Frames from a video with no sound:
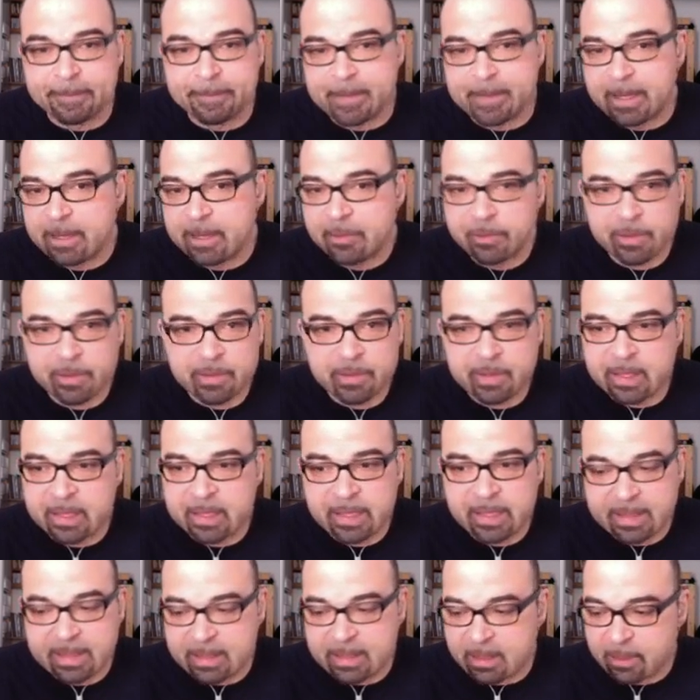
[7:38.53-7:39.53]

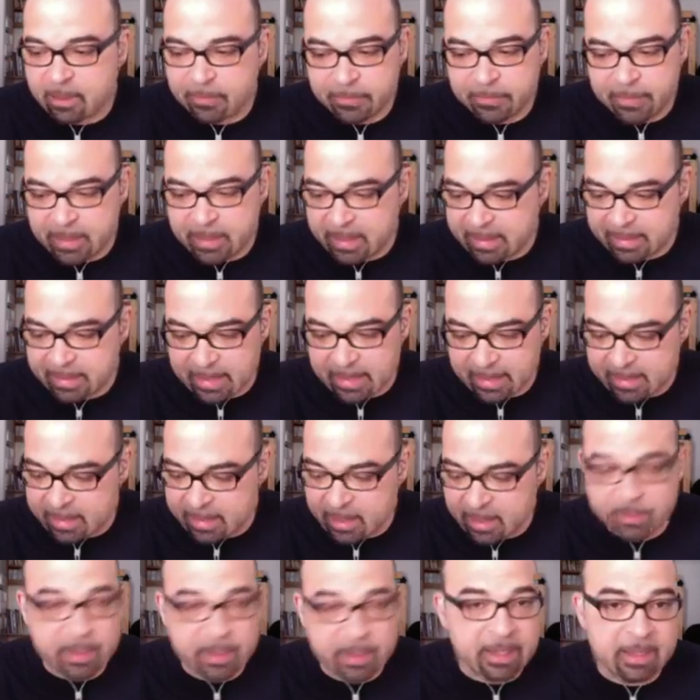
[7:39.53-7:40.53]
Interestingly enough, like, that
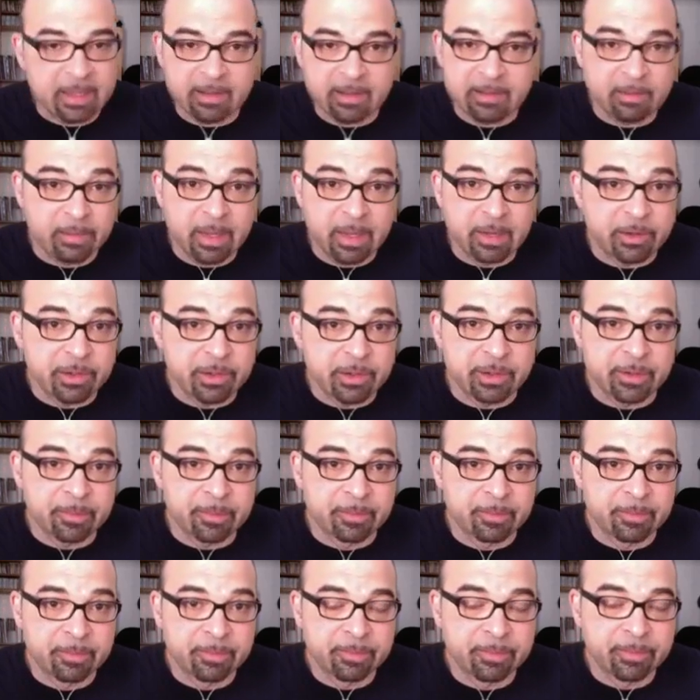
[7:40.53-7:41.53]
never gets a mention.
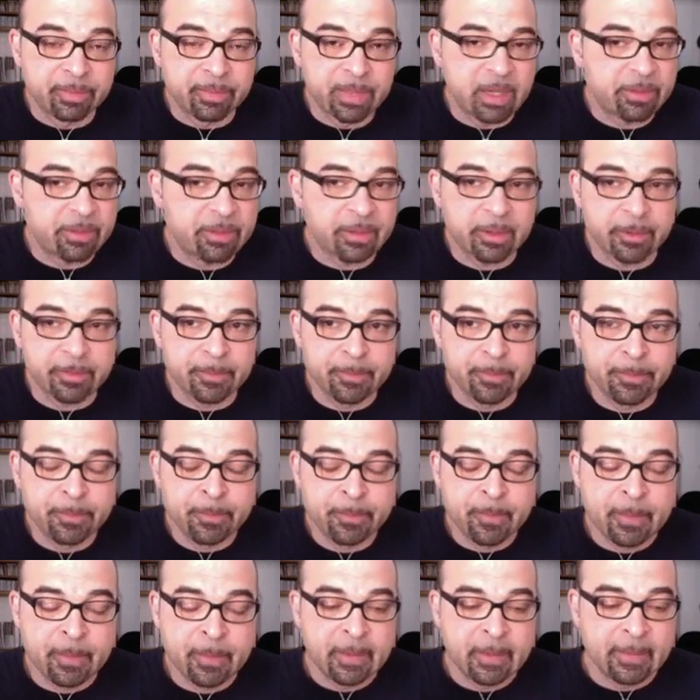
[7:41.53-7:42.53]
Never.
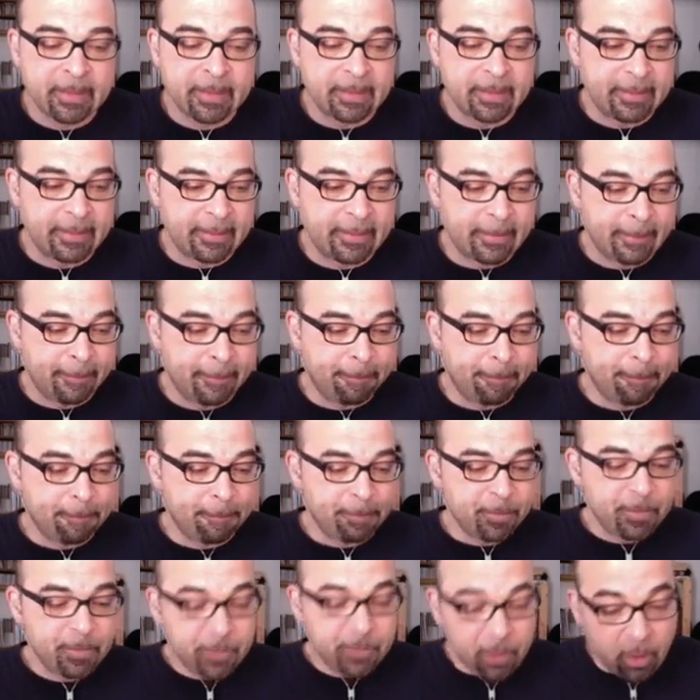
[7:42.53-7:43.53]

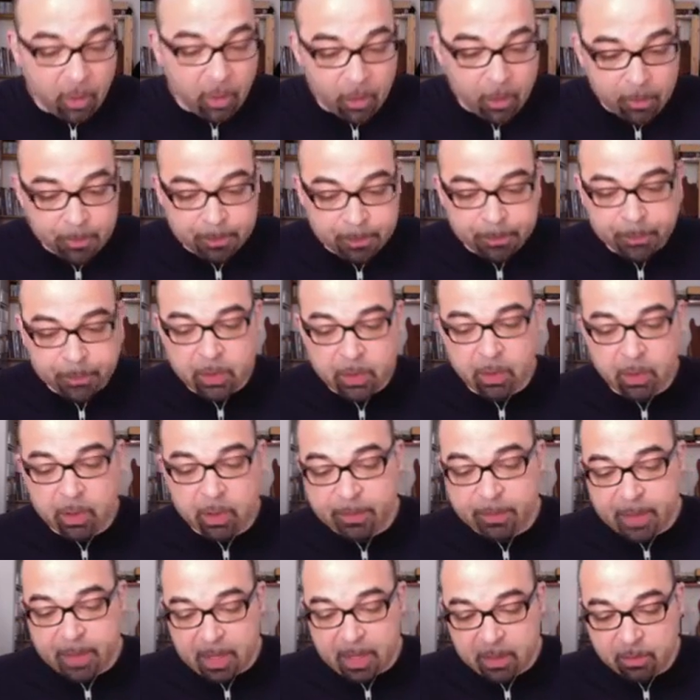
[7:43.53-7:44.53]
So coming
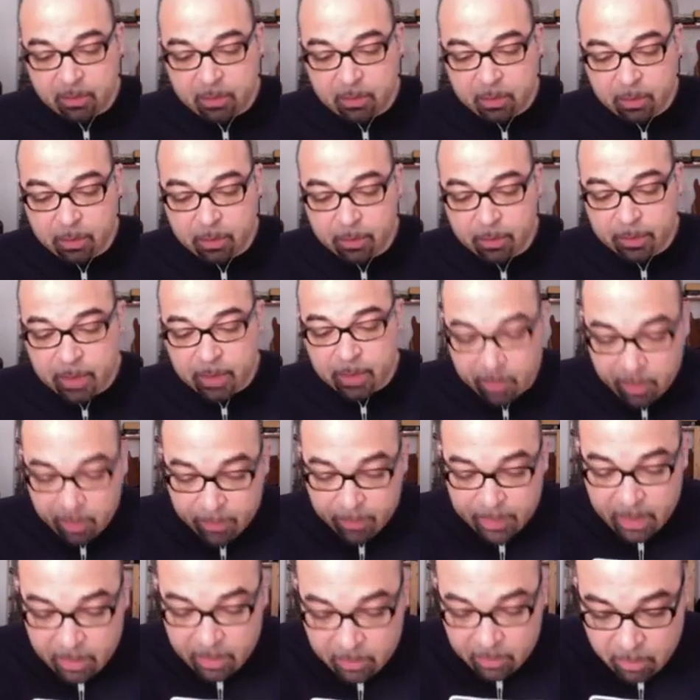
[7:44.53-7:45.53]
back to
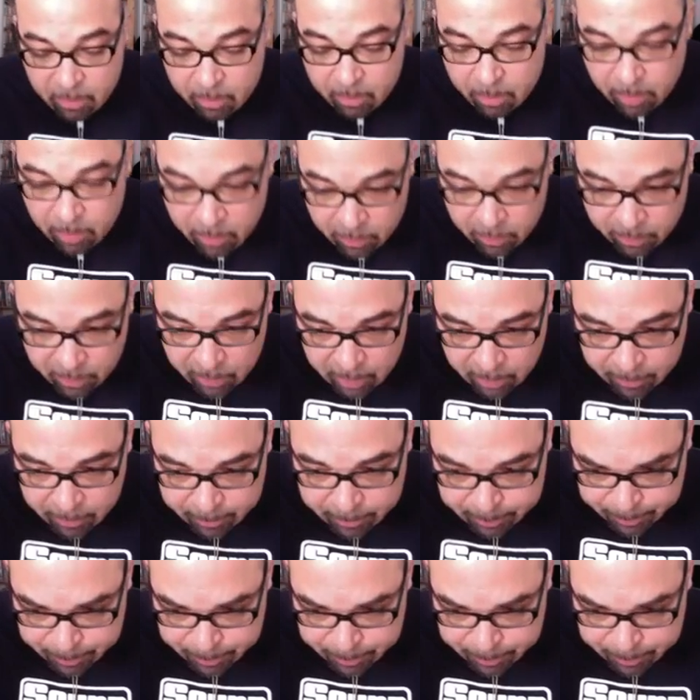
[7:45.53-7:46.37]
the music,